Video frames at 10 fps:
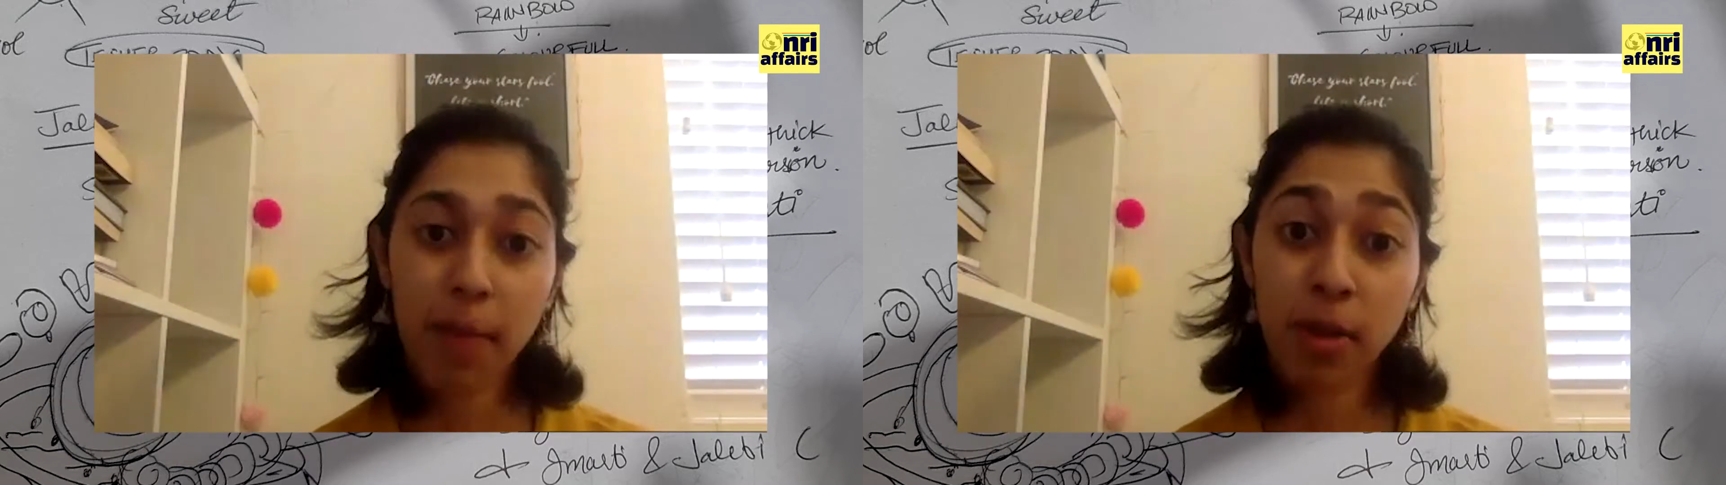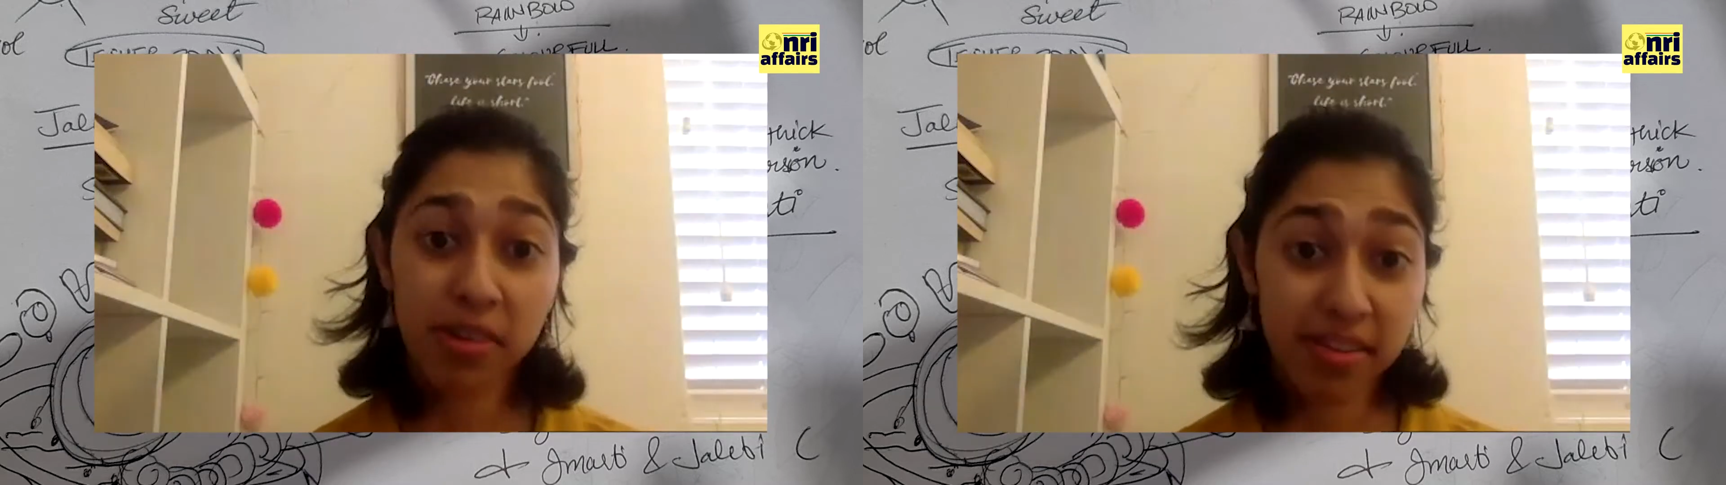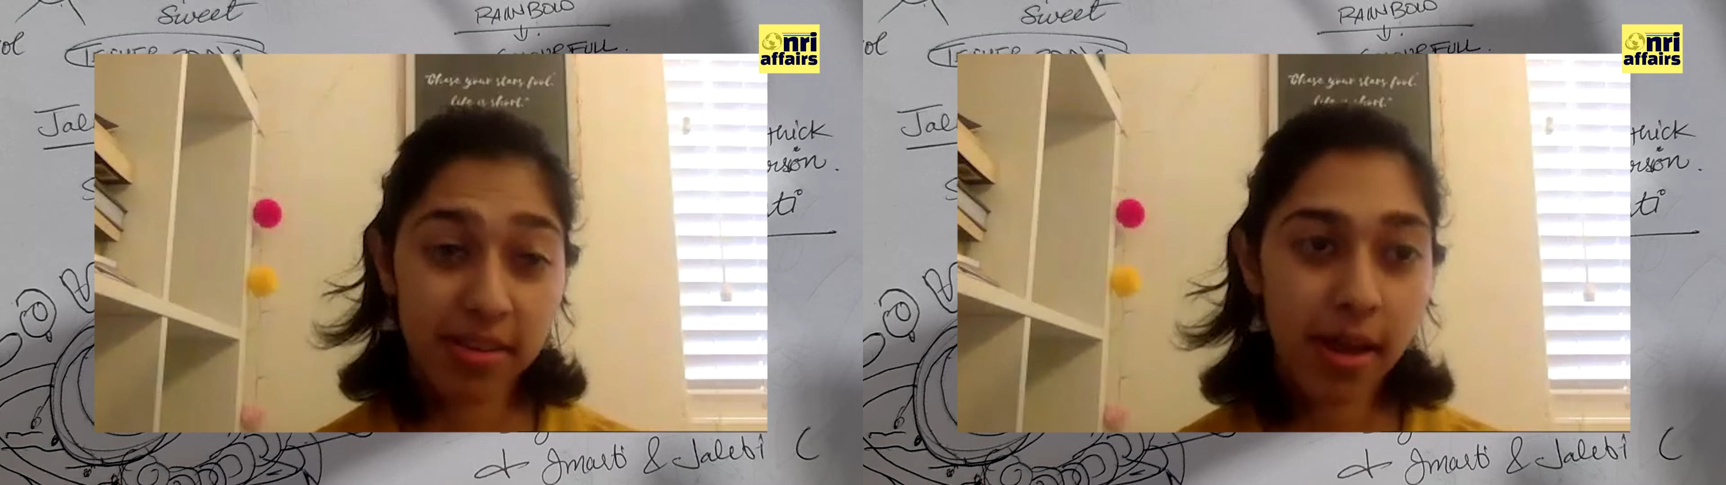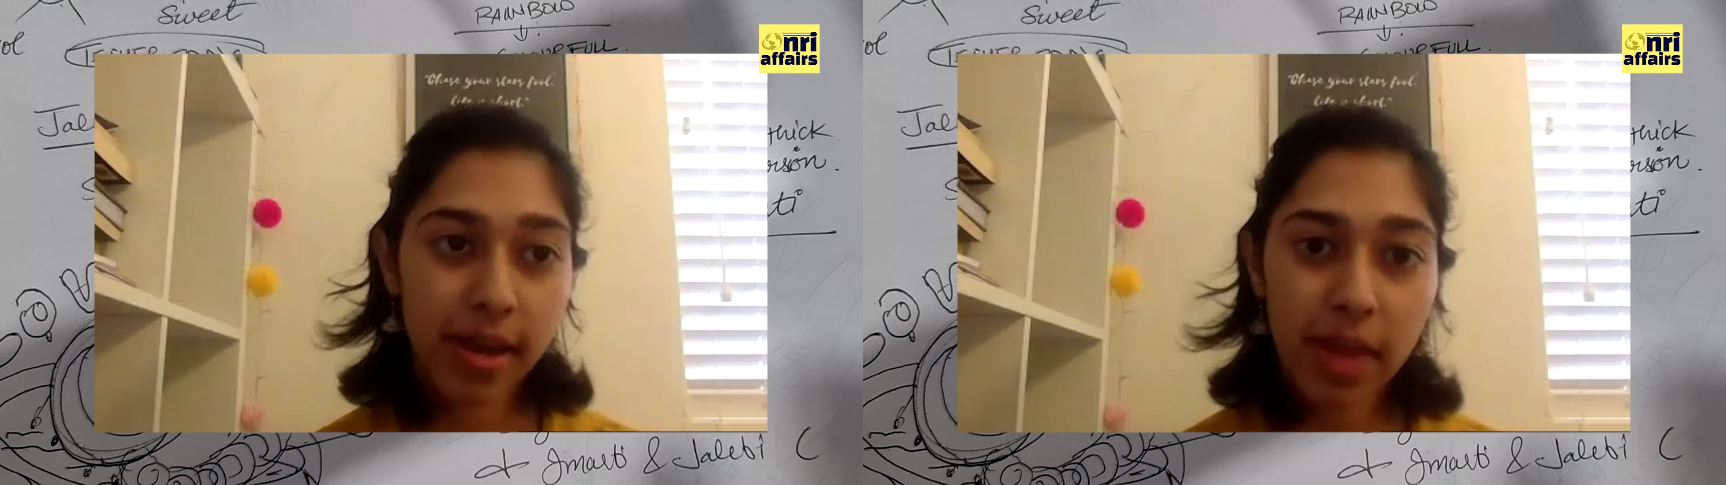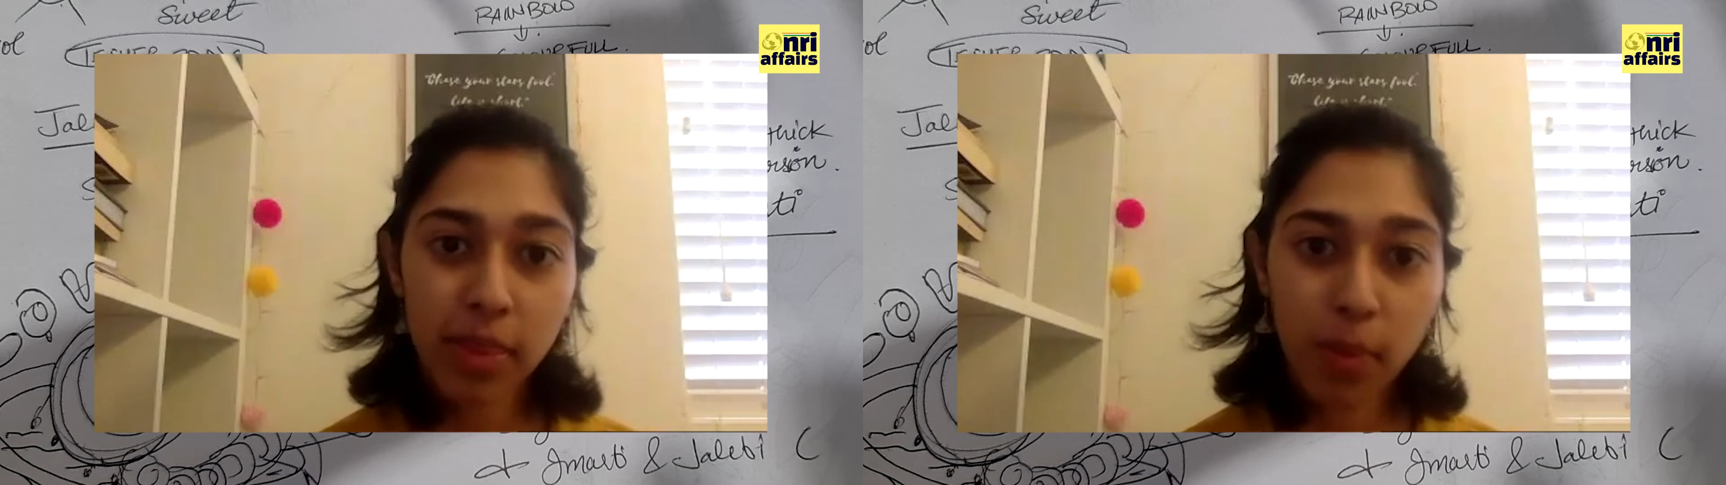I'm also
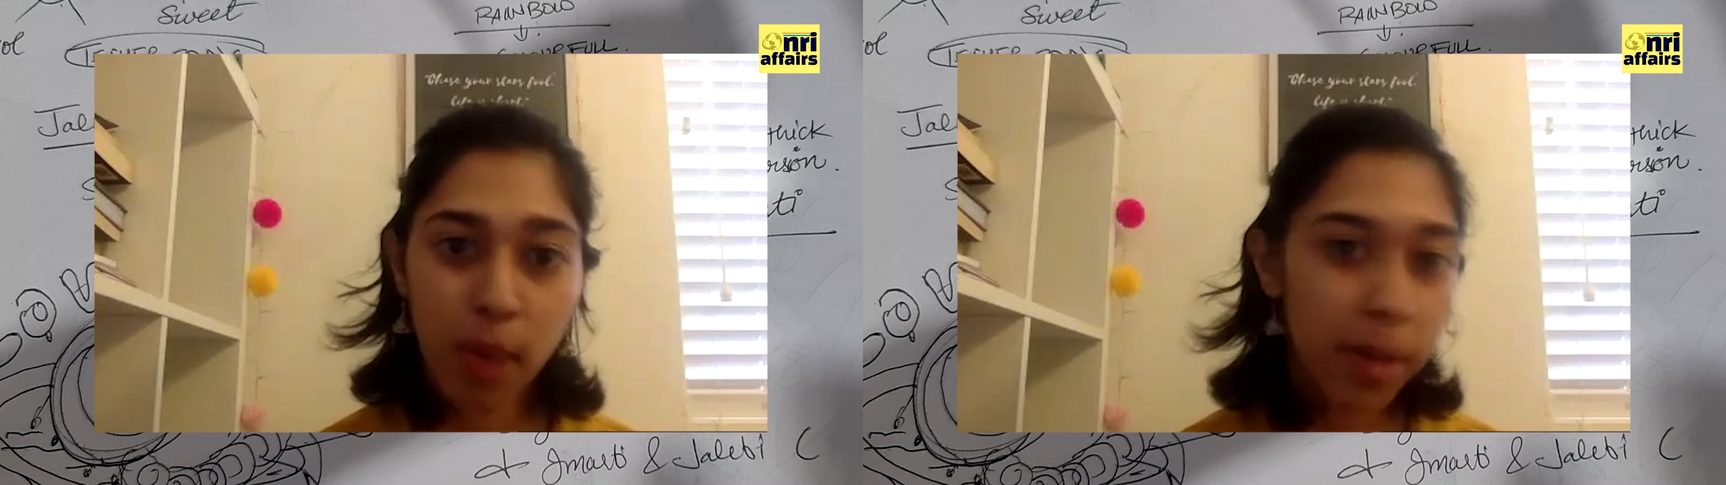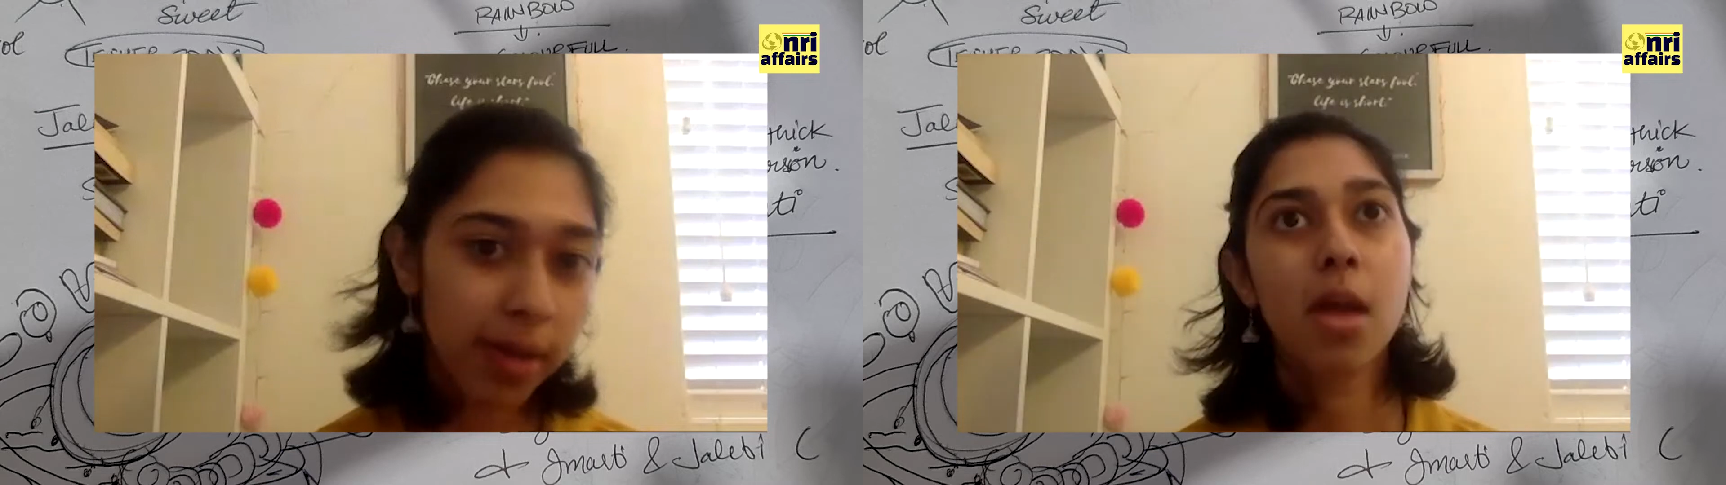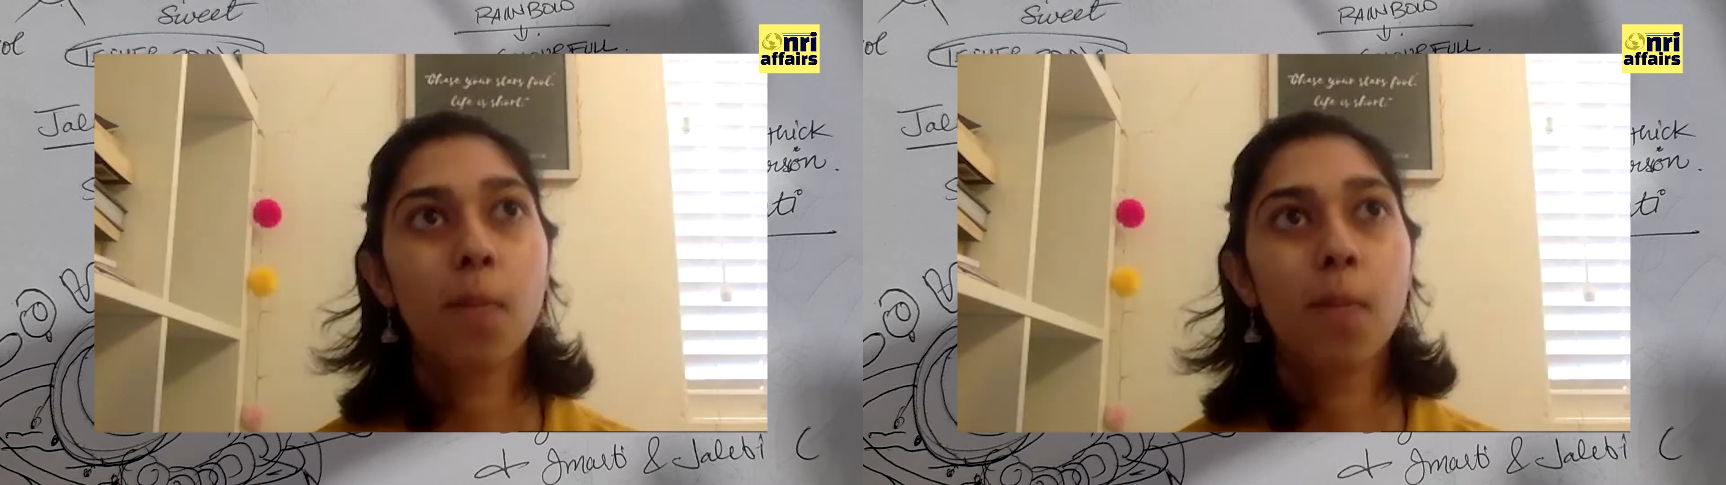studying at the moment,